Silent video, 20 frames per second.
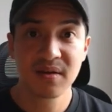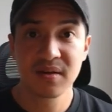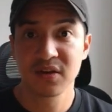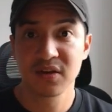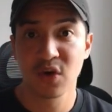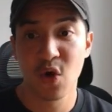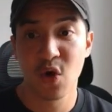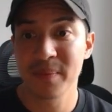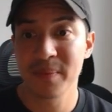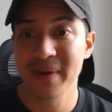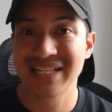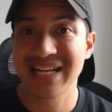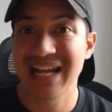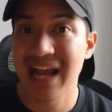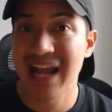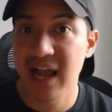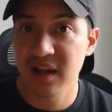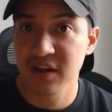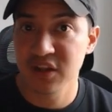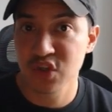Your homepage
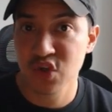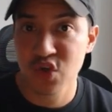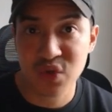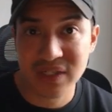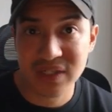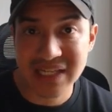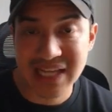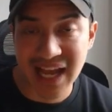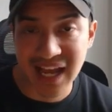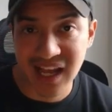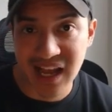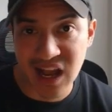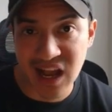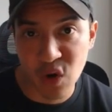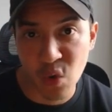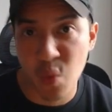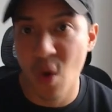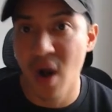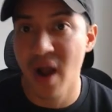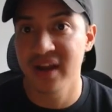usually
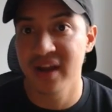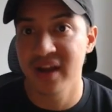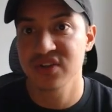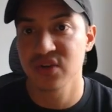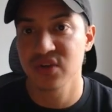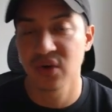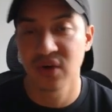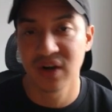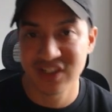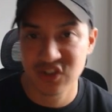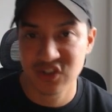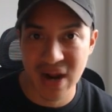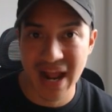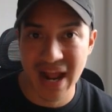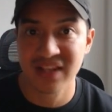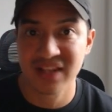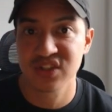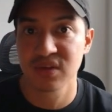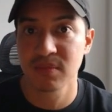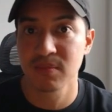acquires or
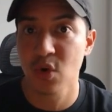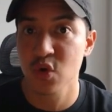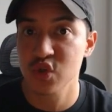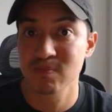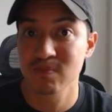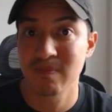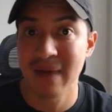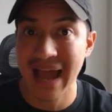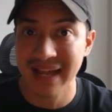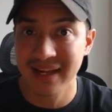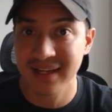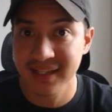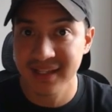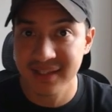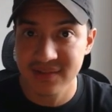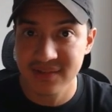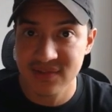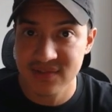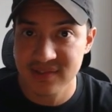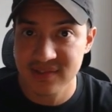attracts the most
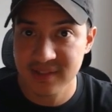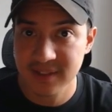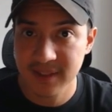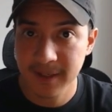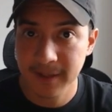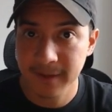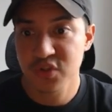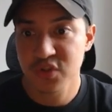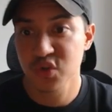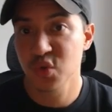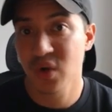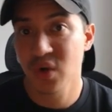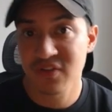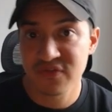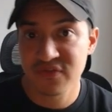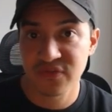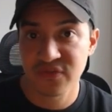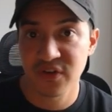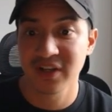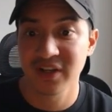backlinks. So you want
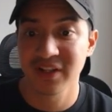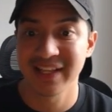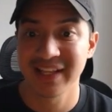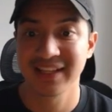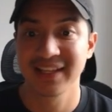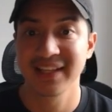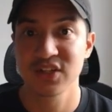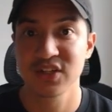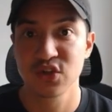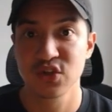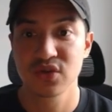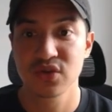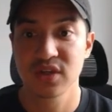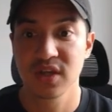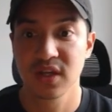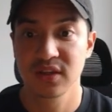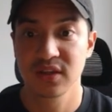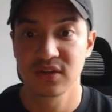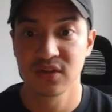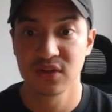to funnel that link juice
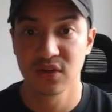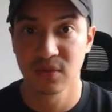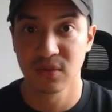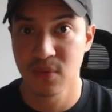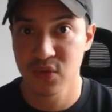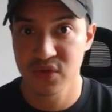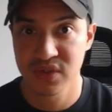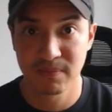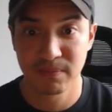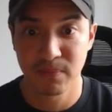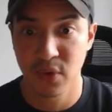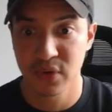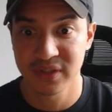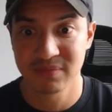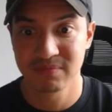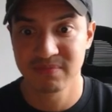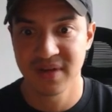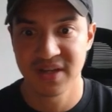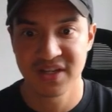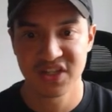to your most
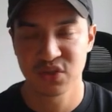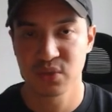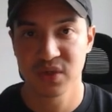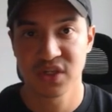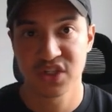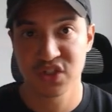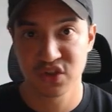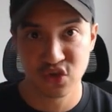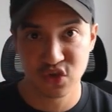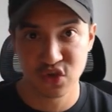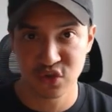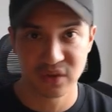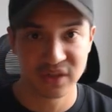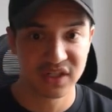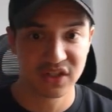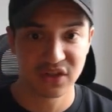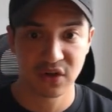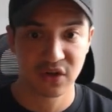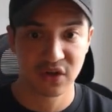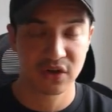important pages, which is usually
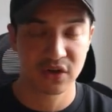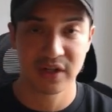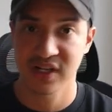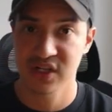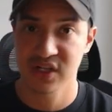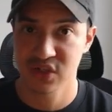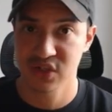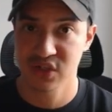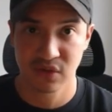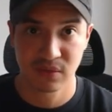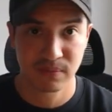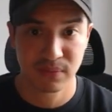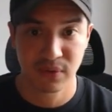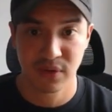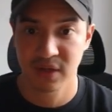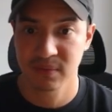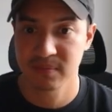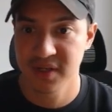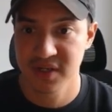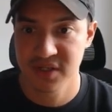your collection or
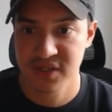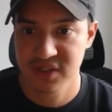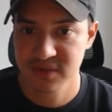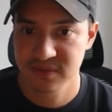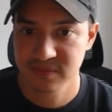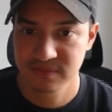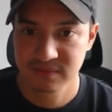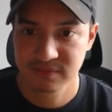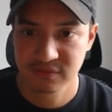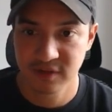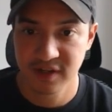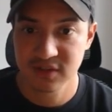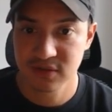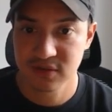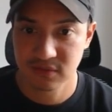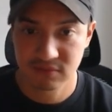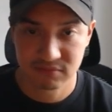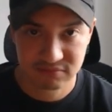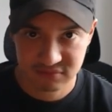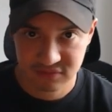product page, right?
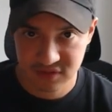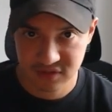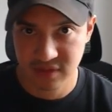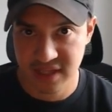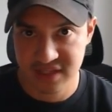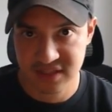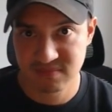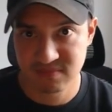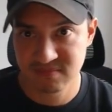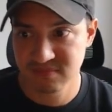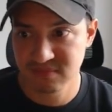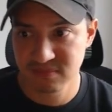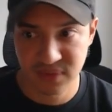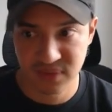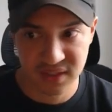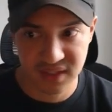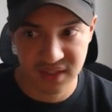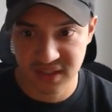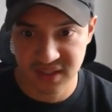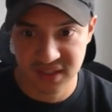That's
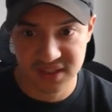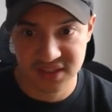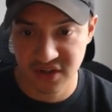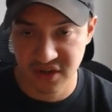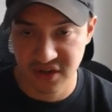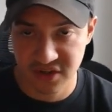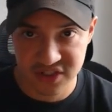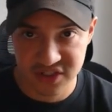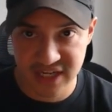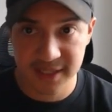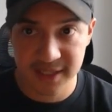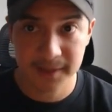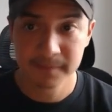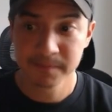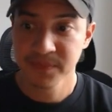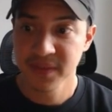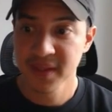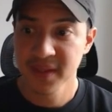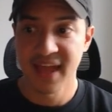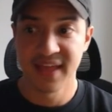pretty easy to understand.
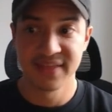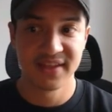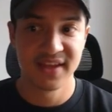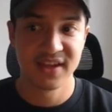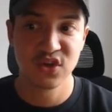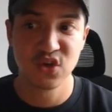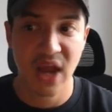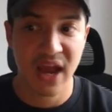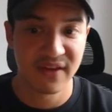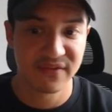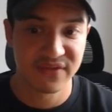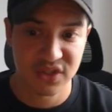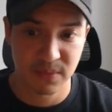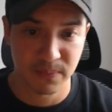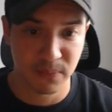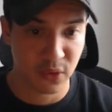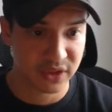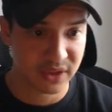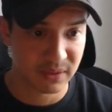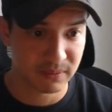And then you have the
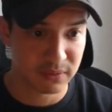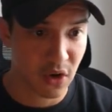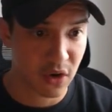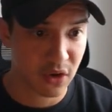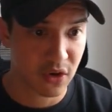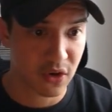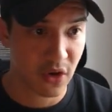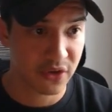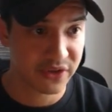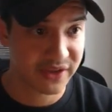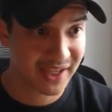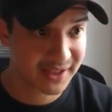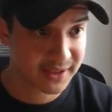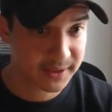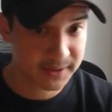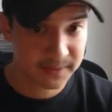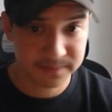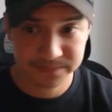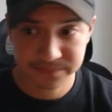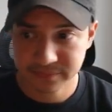supporting blog content
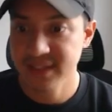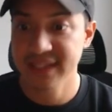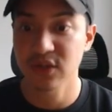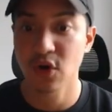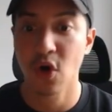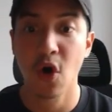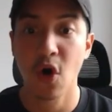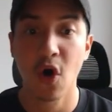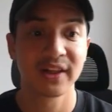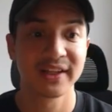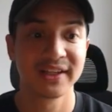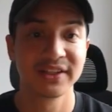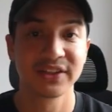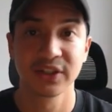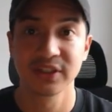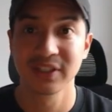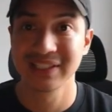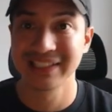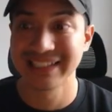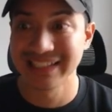that all
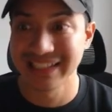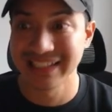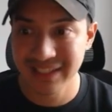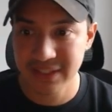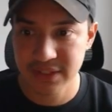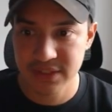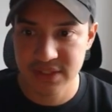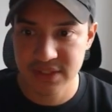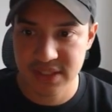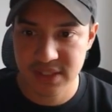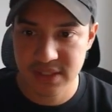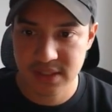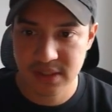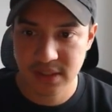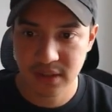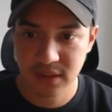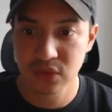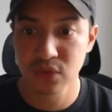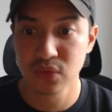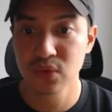internally links
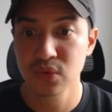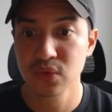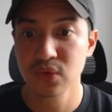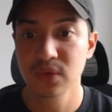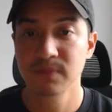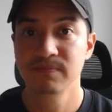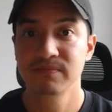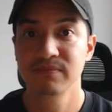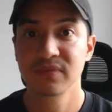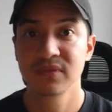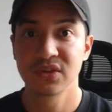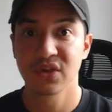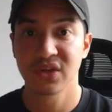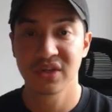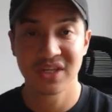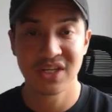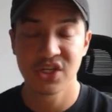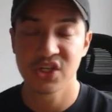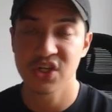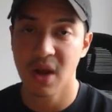to your
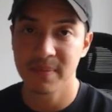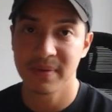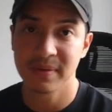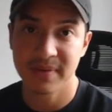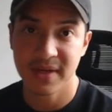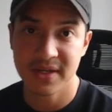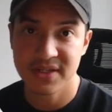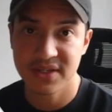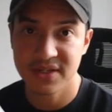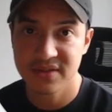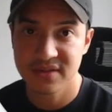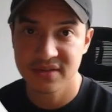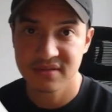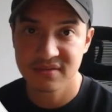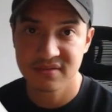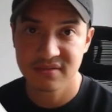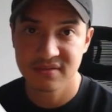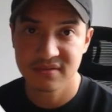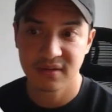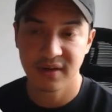key shopping pages,
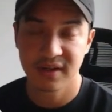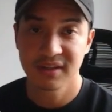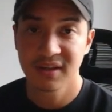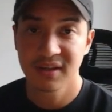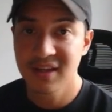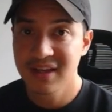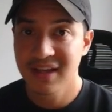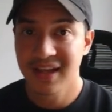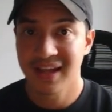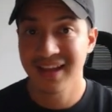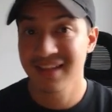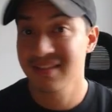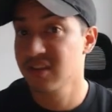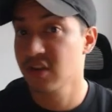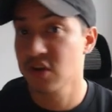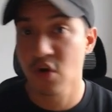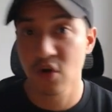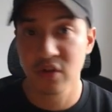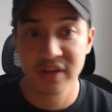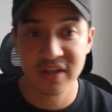right? Again, the
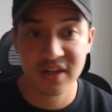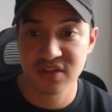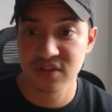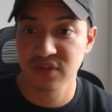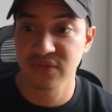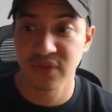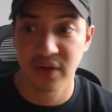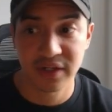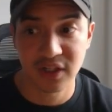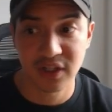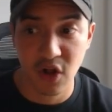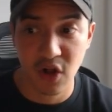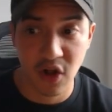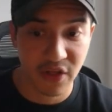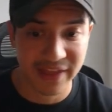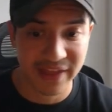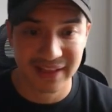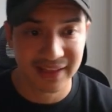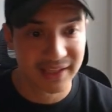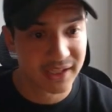goal here is to funnel all
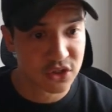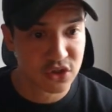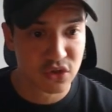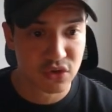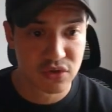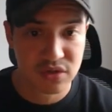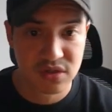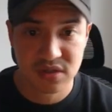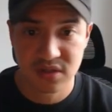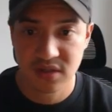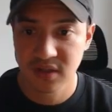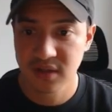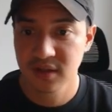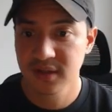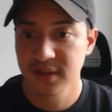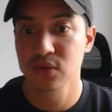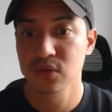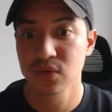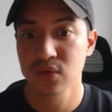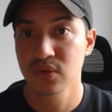that link juice
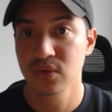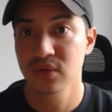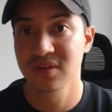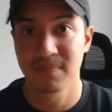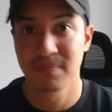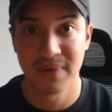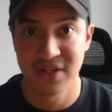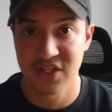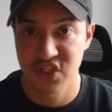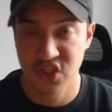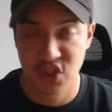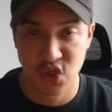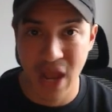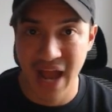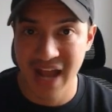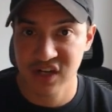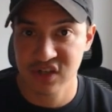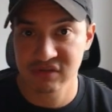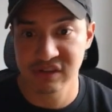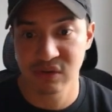to the pages you
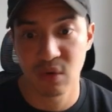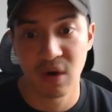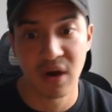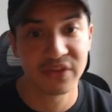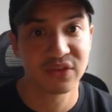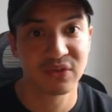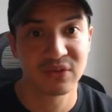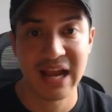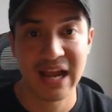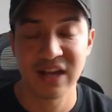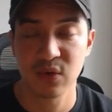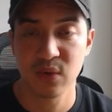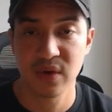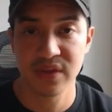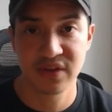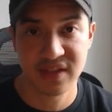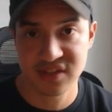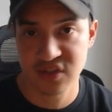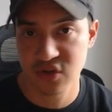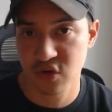actually want to rank,
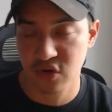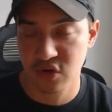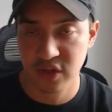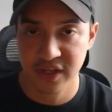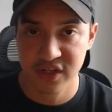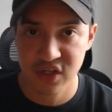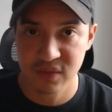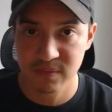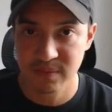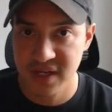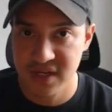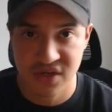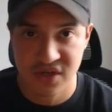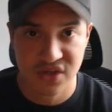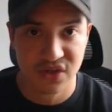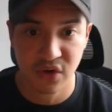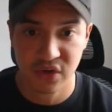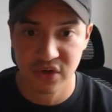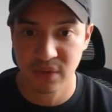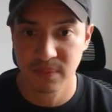whether that's your collection
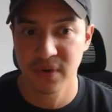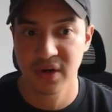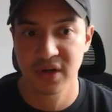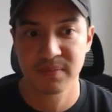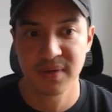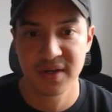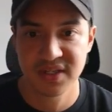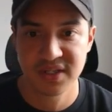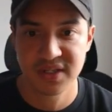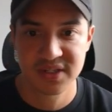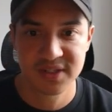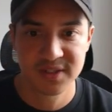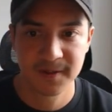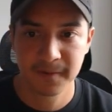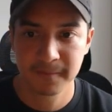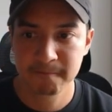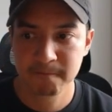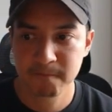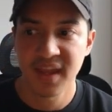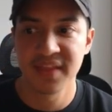pages or your product pages.
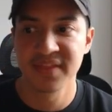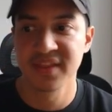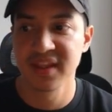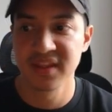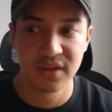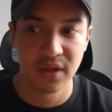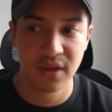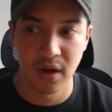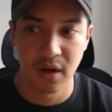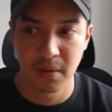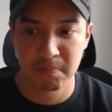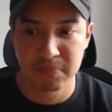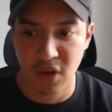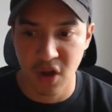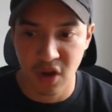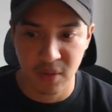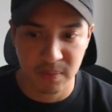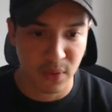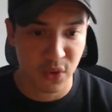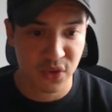And then the
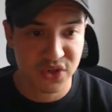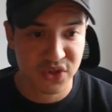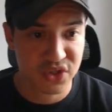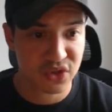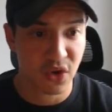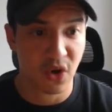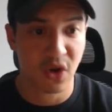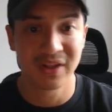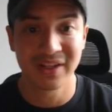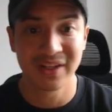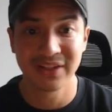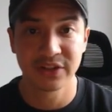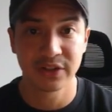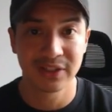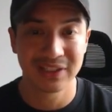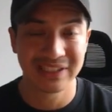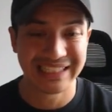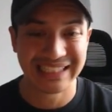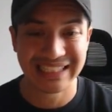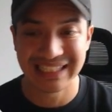blog posts all
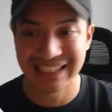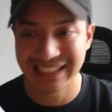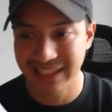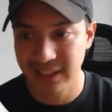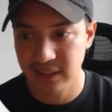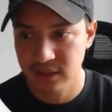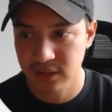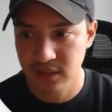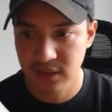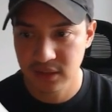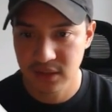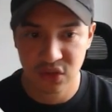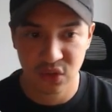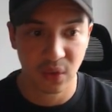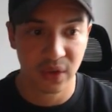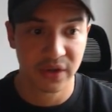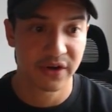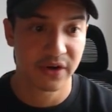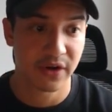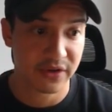internally link to
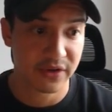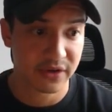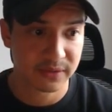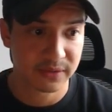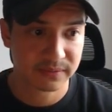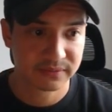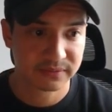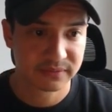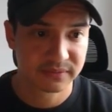one another.